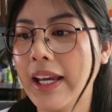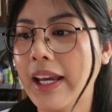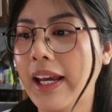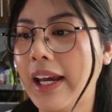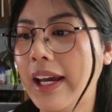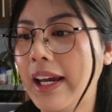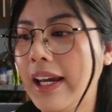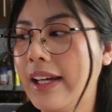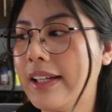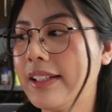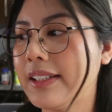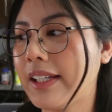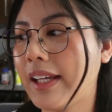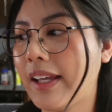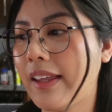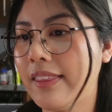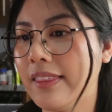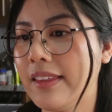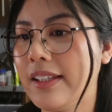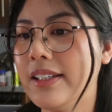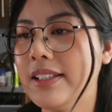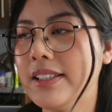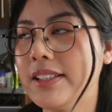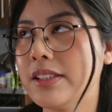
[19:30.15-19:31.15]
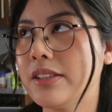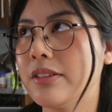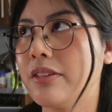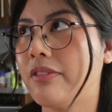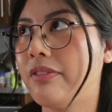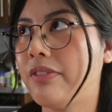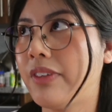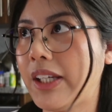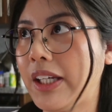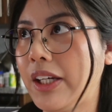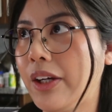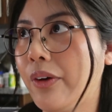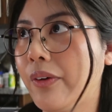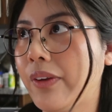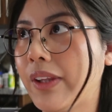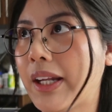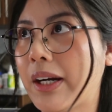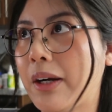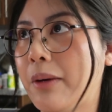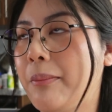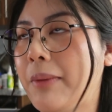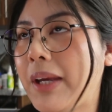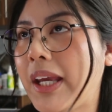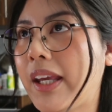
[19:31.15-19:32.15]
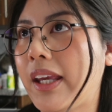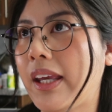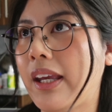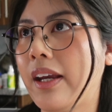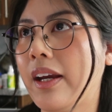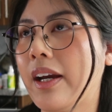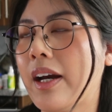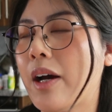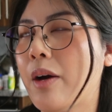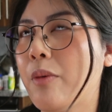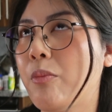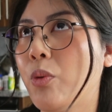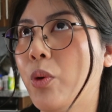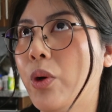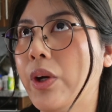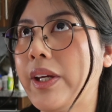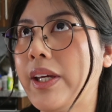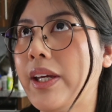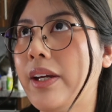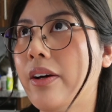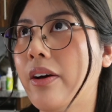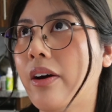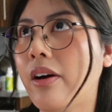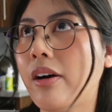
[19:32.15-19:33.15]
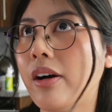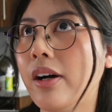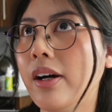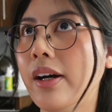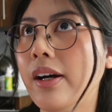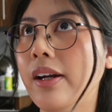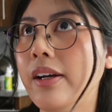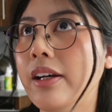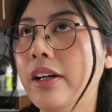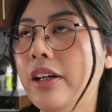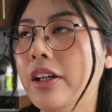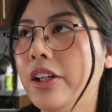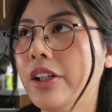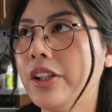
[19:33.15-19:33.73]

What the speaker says: And in this video that I'm making, I'm working on